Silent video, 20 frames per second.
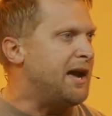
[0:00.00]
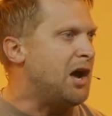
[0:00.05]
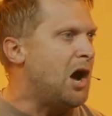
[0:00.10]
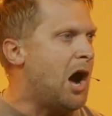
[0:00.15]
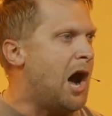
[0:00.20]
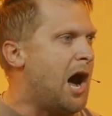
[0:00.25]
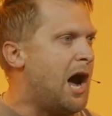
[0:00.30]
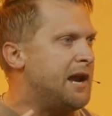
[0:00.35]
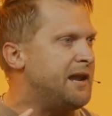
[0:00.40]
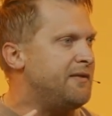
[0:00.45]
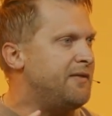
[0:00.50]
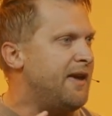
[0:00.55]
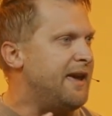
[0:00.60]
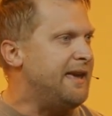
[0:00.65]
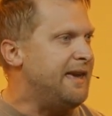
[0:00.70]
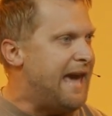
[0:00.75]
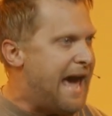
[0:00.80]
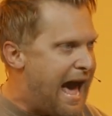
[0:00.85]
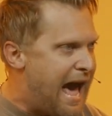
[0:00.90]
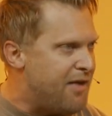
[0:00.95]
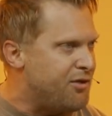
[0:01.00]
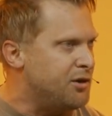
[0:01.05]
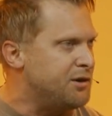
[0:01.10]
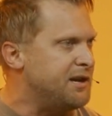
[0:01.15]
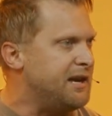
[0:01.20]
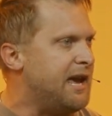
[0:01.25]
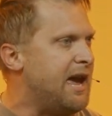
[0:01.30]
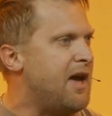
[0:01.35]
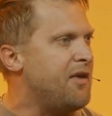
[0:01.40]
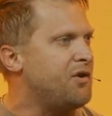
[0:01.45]
God and they gather
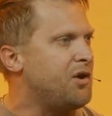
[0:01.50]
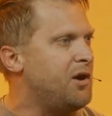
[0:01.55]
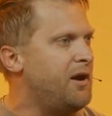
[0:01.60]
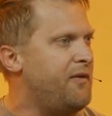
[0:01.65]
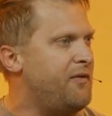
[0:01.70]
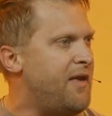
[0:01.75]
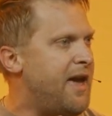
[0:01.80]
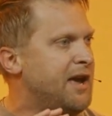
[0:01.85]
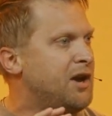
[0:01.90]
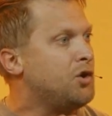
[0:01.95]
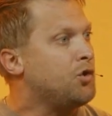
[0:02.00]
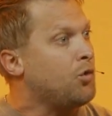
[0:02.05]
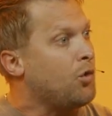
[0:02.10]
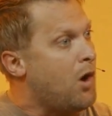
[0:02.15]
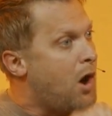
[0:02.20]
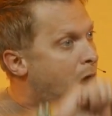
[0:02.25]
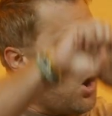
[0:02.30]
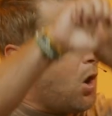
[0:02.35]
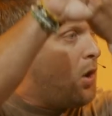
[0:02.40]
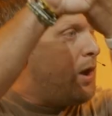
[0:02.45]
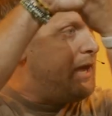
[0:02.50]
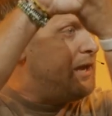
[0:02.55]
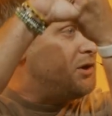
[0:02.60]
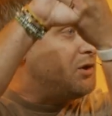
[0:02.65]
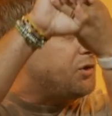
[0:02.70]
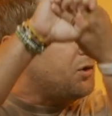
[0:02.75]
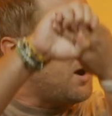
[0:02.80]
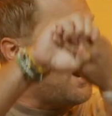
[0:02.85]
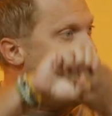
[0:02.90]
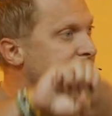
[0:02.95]
together and they grow in
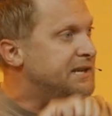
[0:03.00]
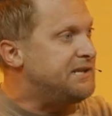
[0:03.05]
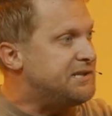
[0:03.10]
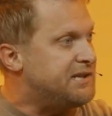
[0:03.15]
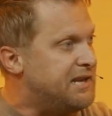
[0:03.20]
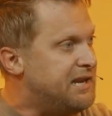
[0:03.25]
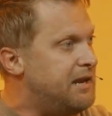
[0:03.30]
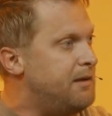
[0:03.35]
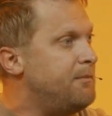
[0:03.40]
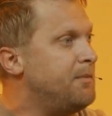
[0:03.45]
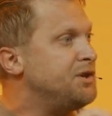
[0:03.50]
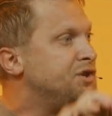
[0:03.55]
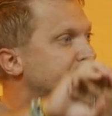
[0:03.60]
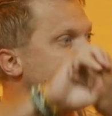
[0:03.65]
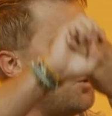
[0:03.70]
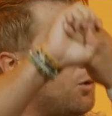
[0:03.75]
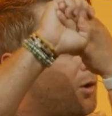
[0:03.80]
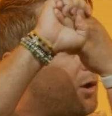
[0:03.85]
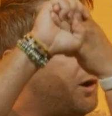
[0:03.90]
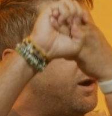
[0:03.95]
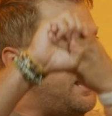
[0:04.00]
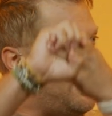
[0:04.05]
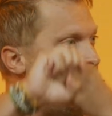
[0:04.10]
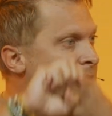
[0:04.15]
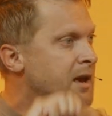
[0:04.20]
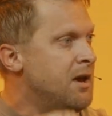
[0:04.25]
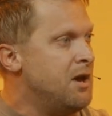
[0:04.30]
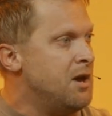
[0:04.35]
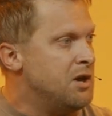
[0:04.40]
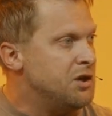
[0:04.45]
Christ and in maturity
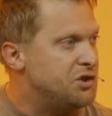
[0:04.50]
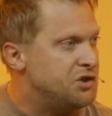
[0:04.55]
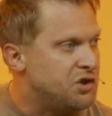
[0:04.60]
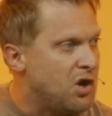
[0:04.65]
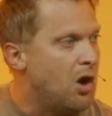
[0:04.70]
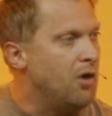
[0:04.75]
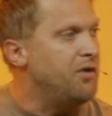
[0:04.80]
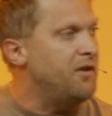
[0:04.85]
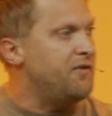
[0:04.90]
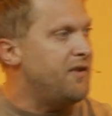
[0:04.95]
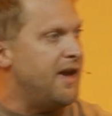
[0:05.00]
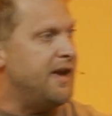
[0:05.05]
so that